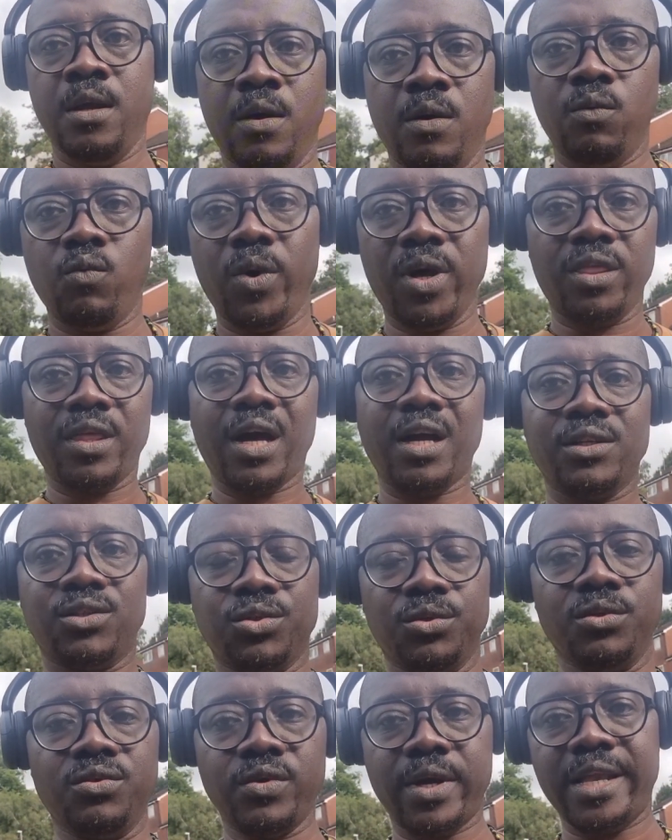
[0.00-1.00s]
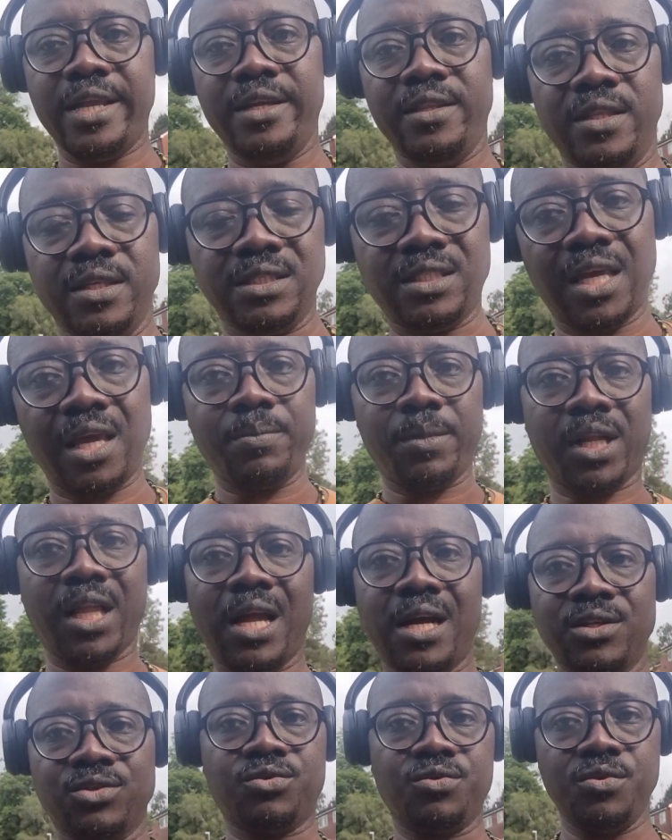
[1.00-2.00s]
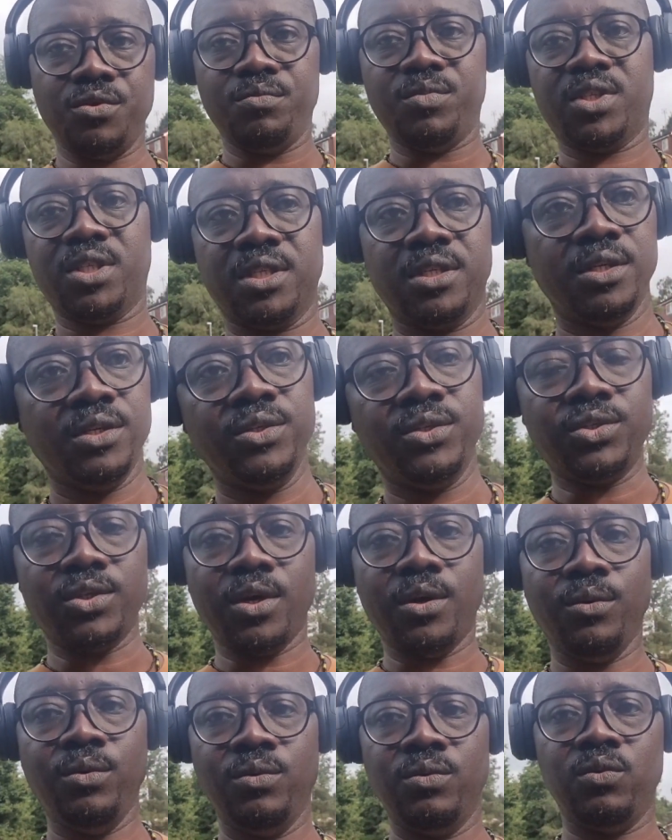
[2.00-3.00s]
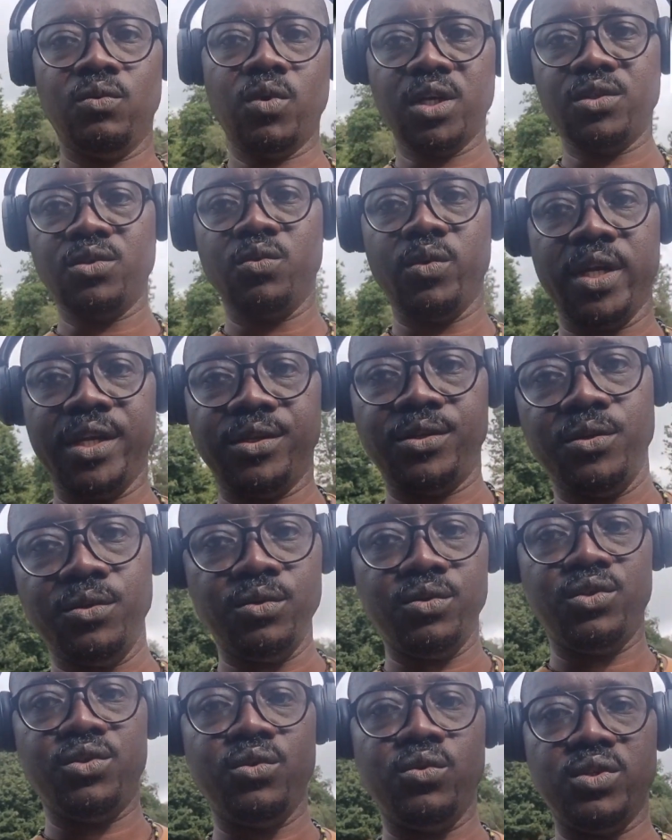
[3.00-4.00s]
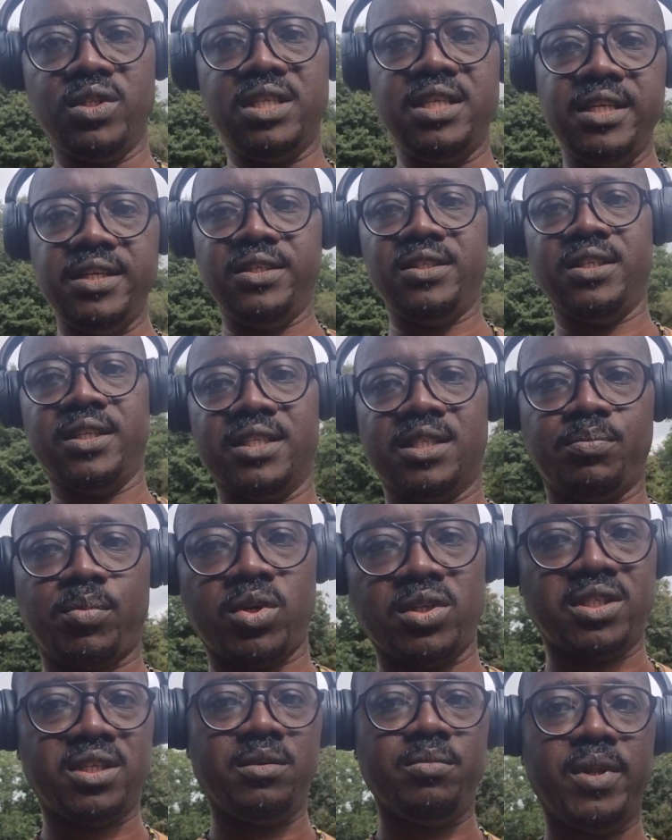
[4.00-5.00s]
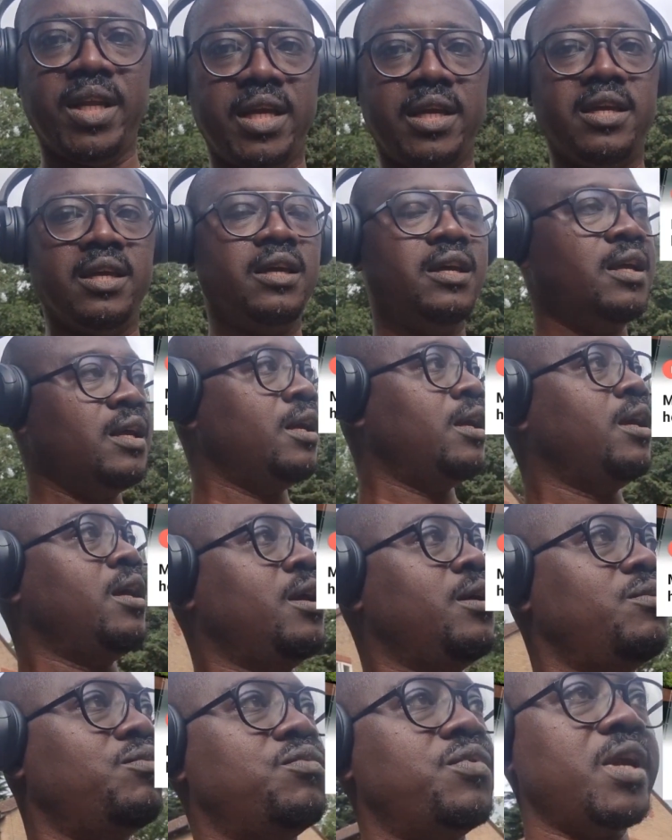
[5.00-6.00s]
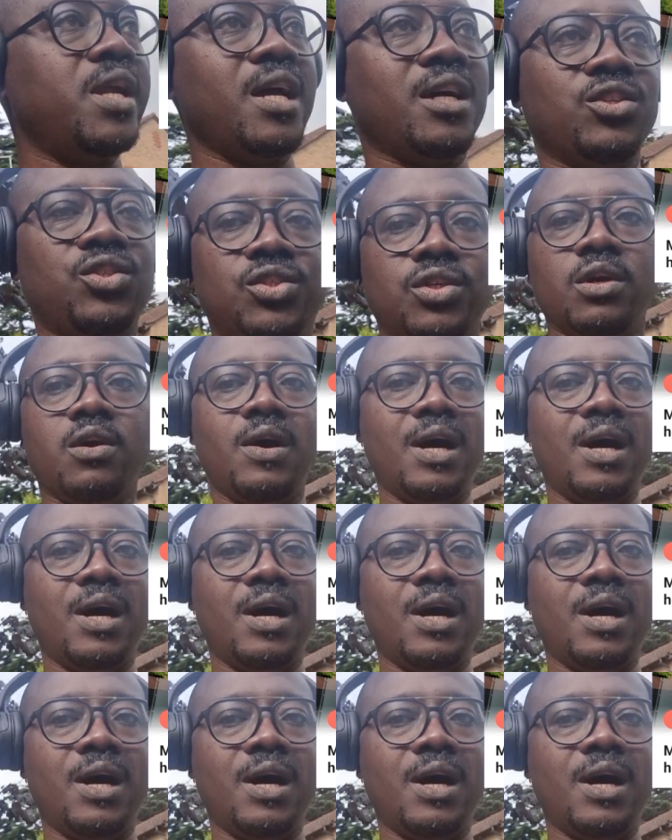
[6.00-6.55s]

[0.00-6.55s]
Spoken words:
with our children in the same classrooms. So what do we do? Do teachers possibly reassure